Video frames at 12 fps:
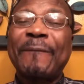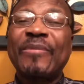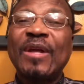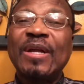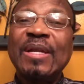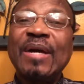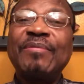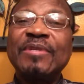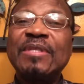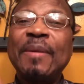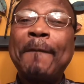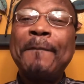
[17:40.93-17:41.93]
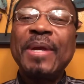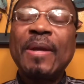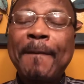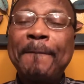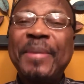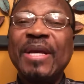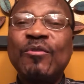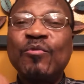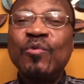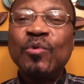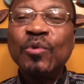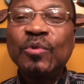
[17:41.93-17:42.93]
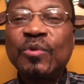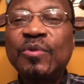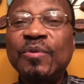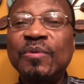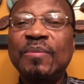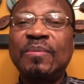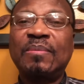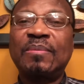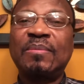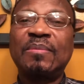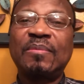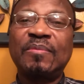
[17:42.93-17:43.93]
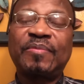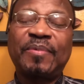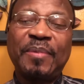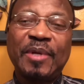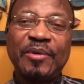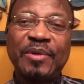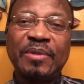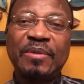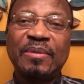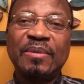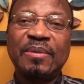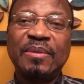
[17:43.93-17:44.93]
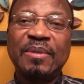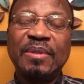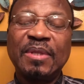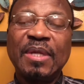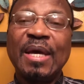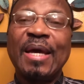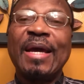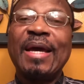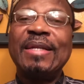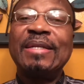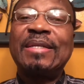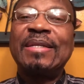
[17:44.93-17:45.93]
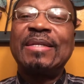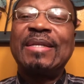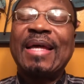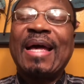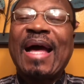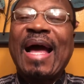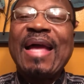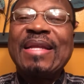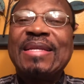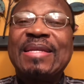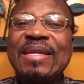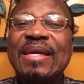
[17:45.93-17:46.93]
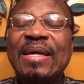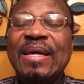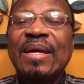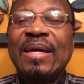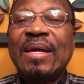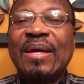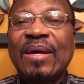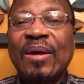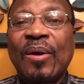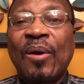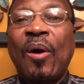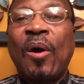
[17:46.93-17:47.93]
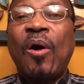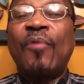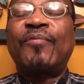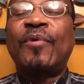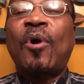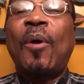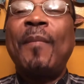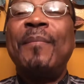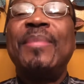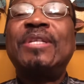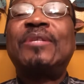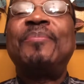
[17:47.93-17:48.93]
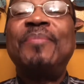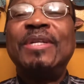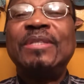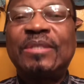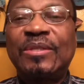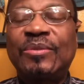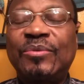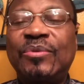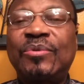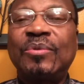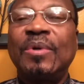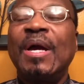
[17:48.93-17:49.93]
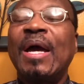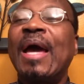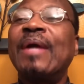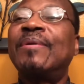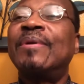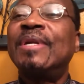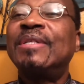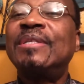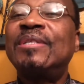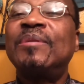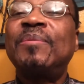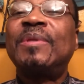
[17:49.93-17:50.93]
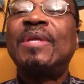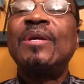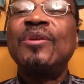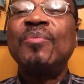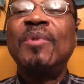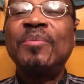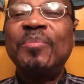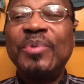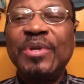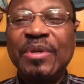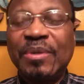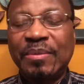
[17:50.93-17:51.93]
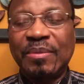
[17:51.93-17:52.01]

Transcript: love is the big root for marriage. And the idea of commitment to a relationship with a human being.